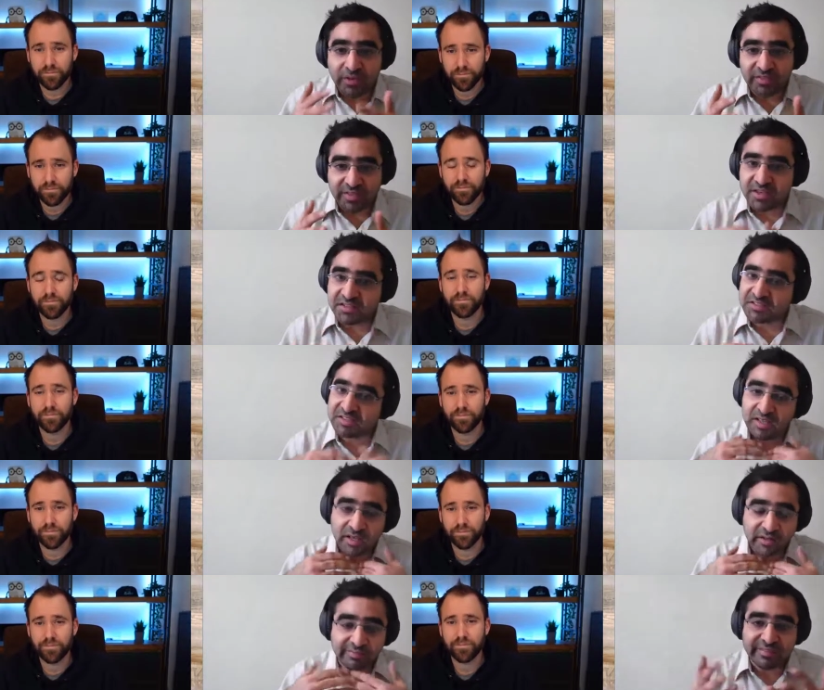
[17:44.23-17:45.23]
Speaker 1: with this,
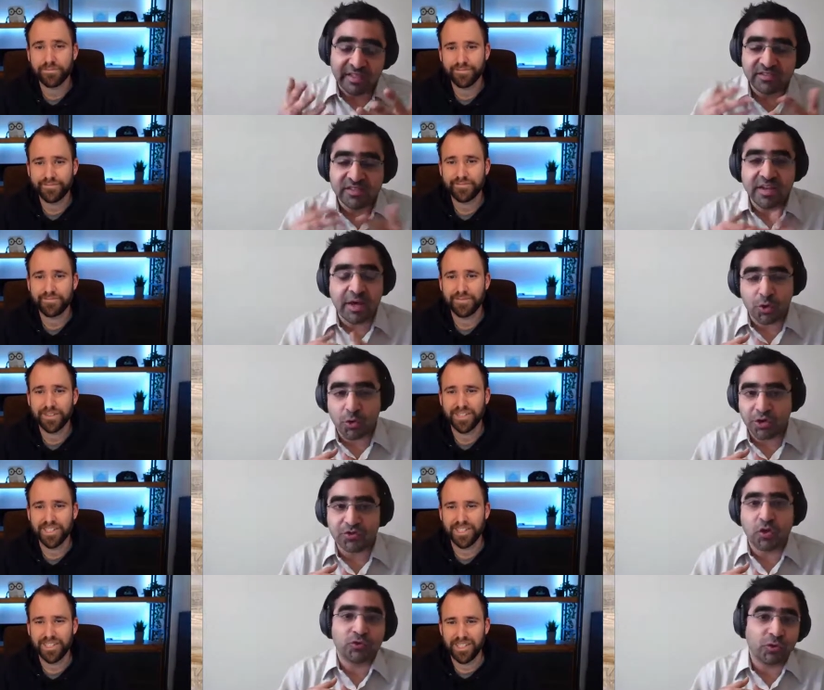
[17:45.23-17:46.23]
this scenario
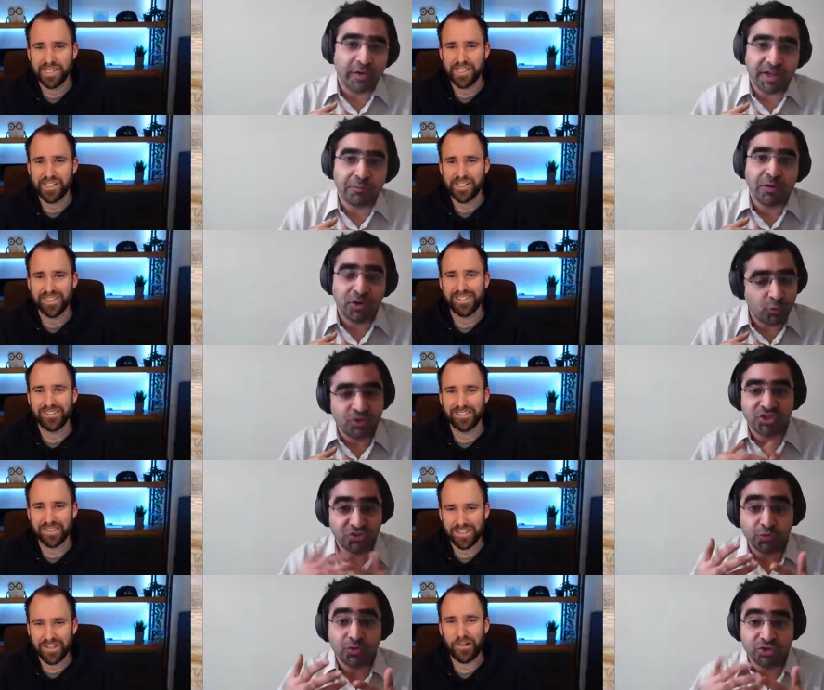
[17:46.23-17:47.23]
is also enabled, which
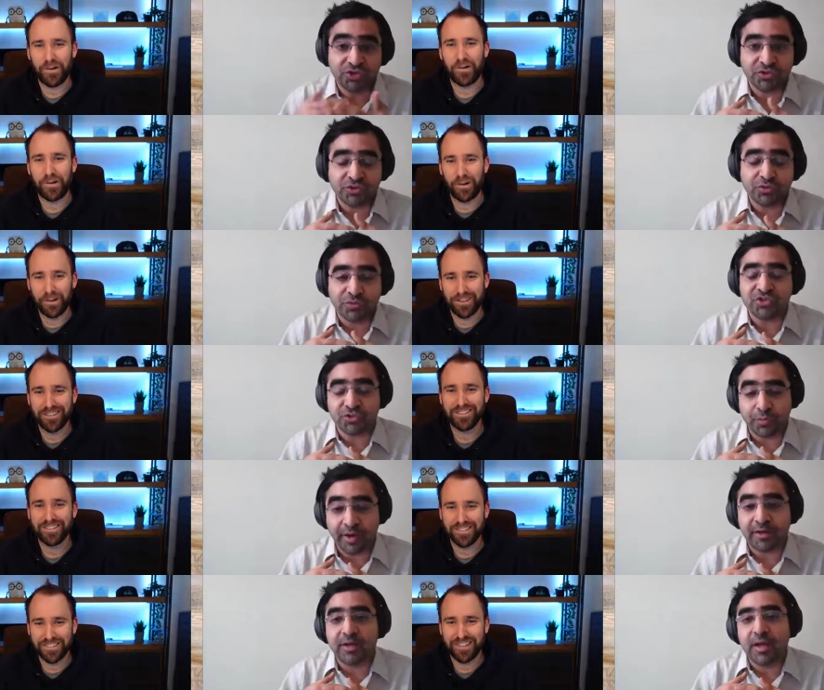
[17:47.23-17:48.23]
is, which is, which is
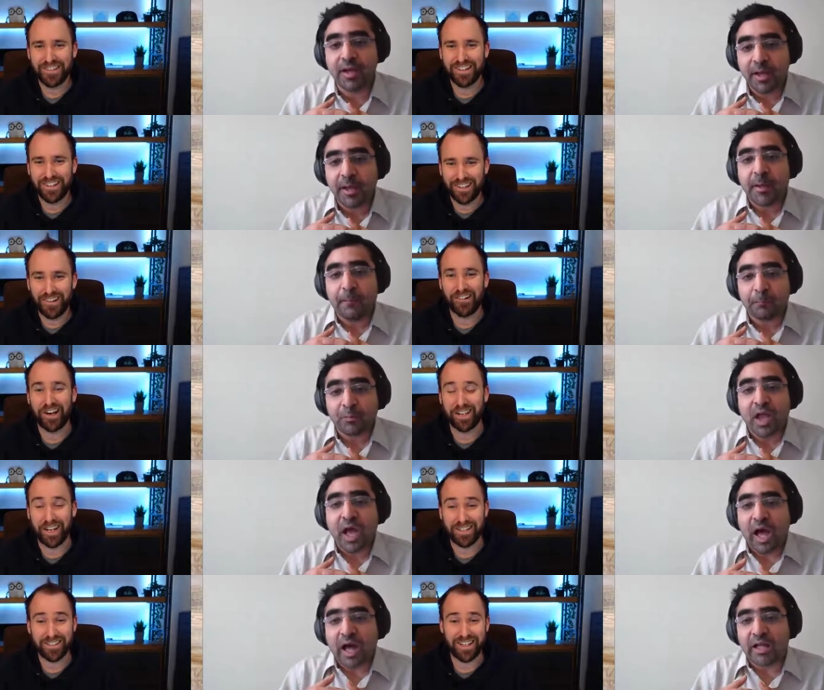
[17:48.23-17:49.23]
great. Okay,
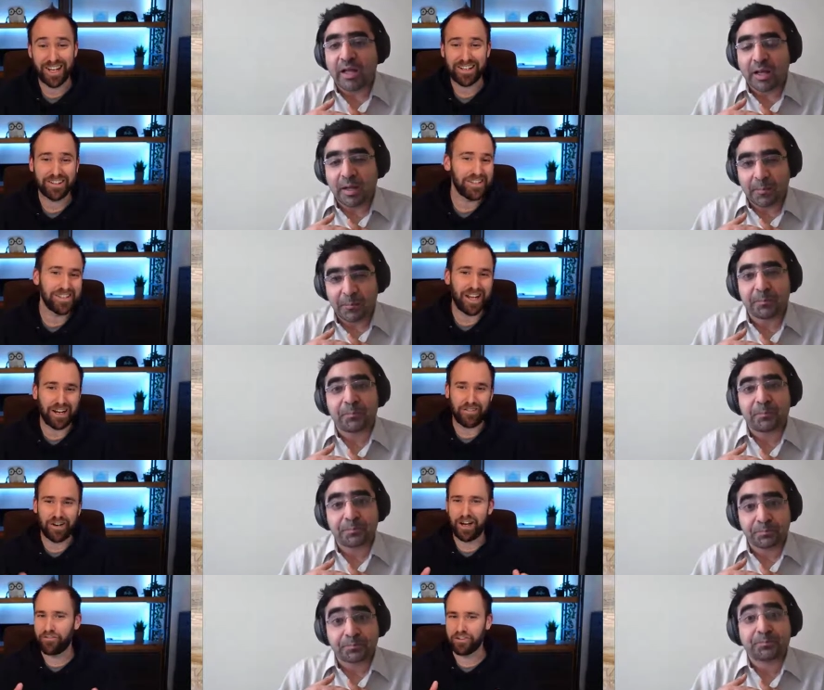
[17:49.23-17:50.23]
that is like, this is like when
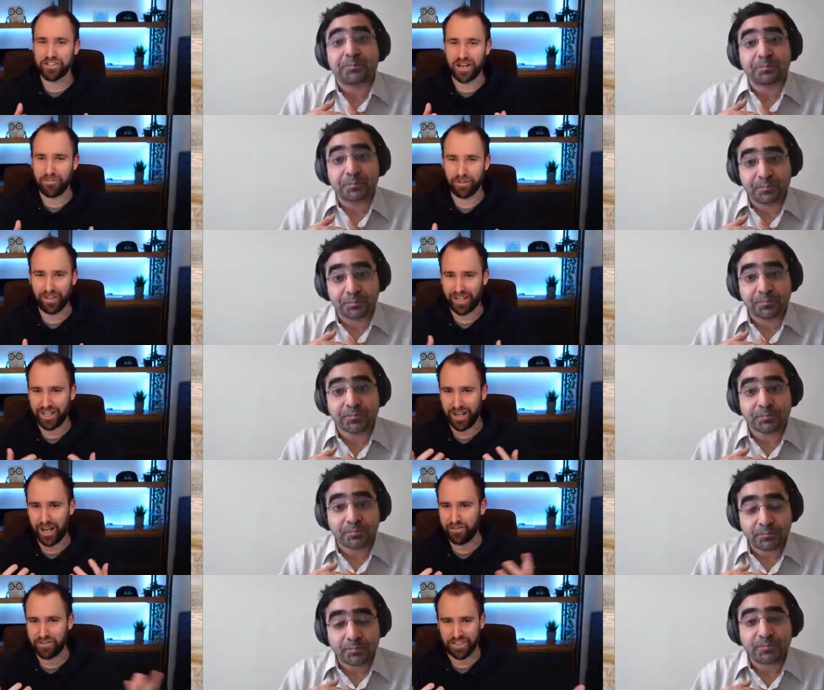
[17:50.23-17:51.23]
Speaker 2: I, for example, like I
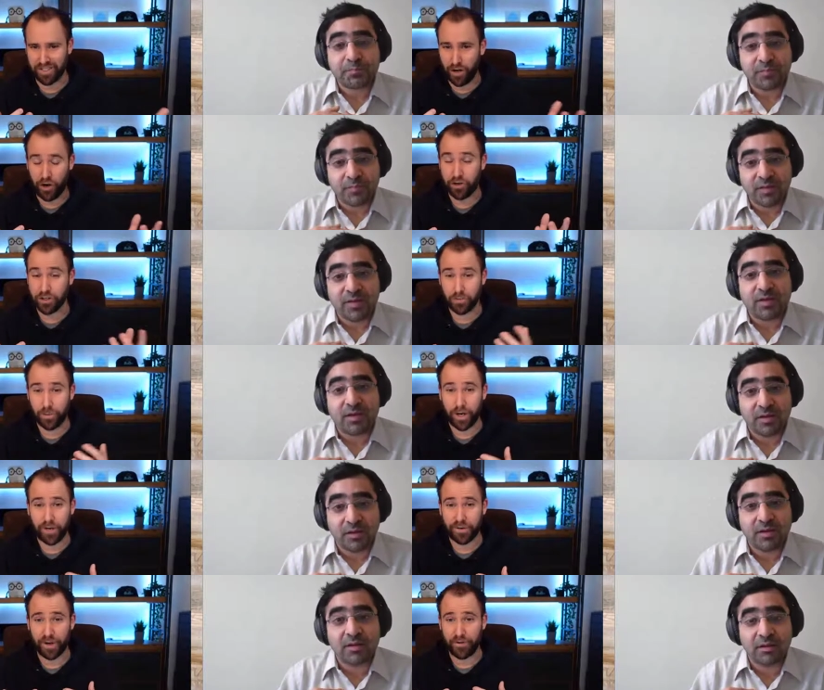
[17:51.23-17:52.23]
have scenarios
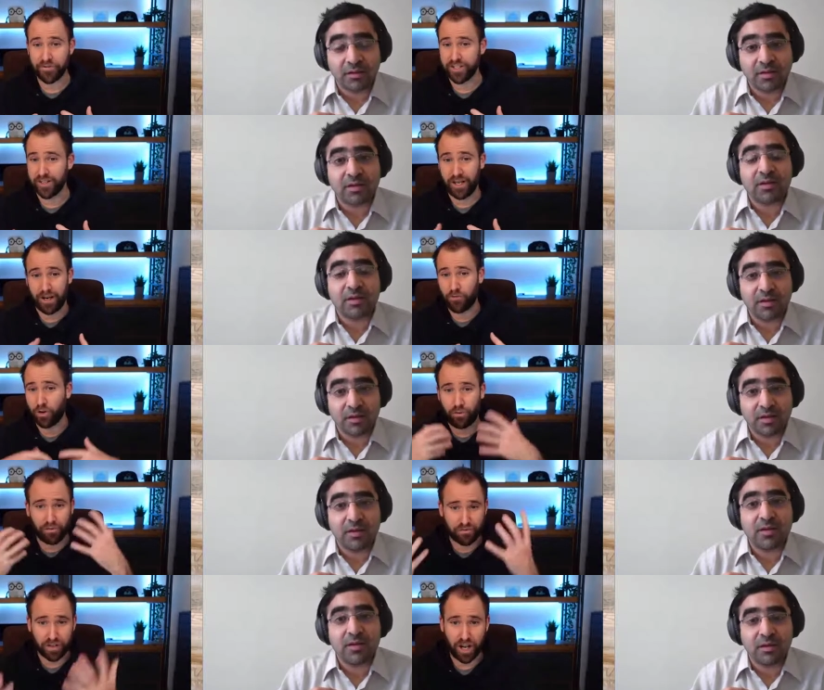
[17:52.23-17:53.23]
where obviously I work
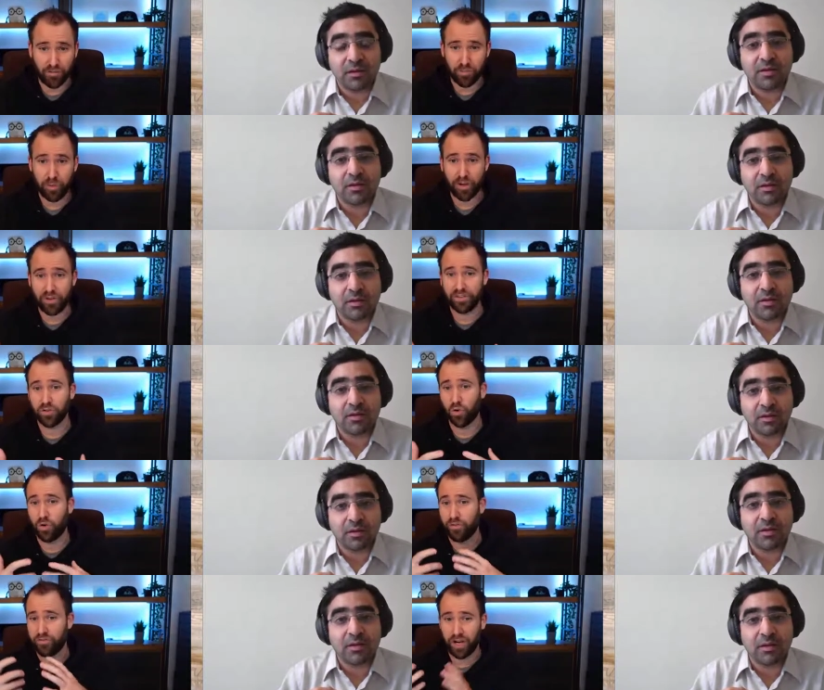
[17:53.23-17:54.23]
with government or
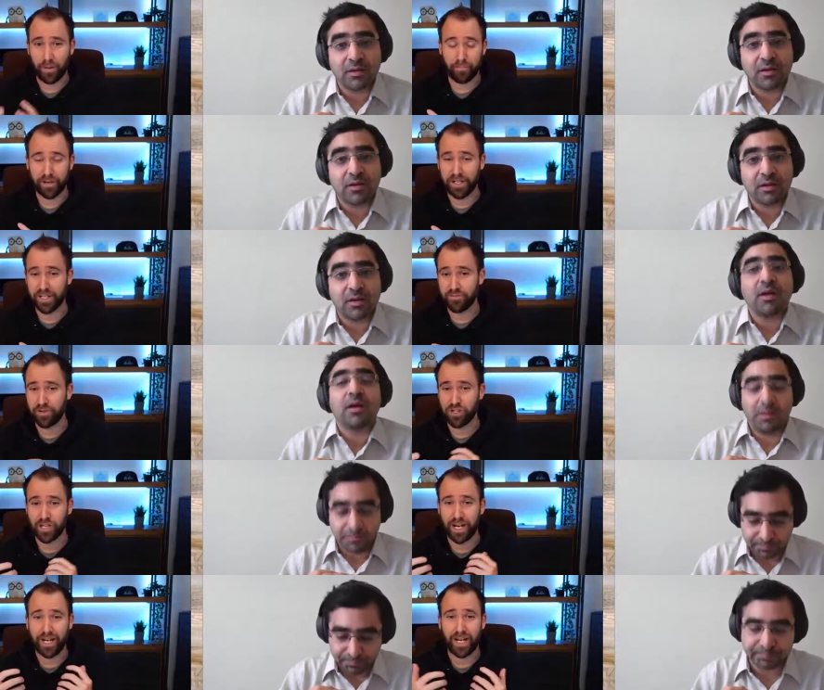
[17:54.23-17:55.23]
with companies, which
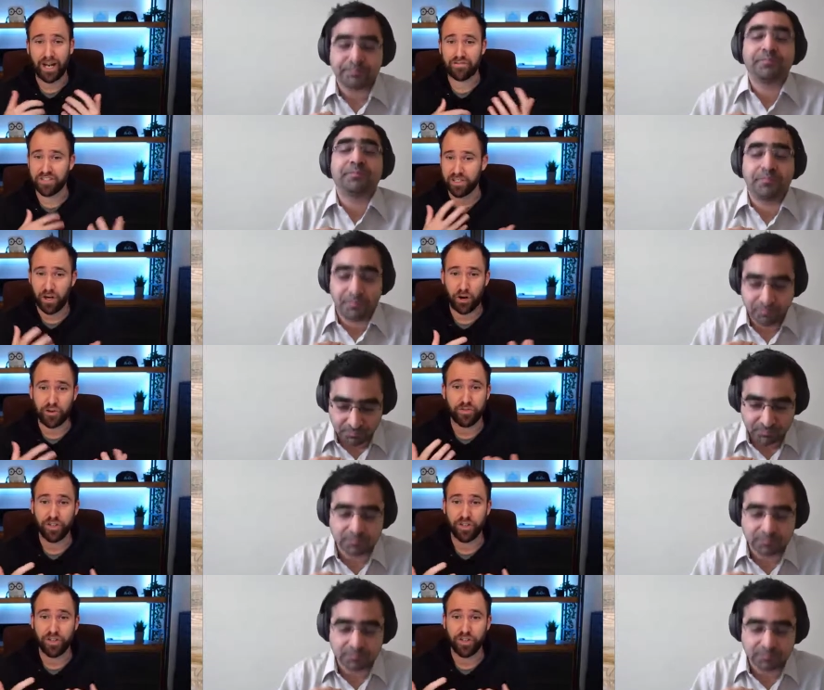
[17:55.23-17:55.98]
again have scenarios where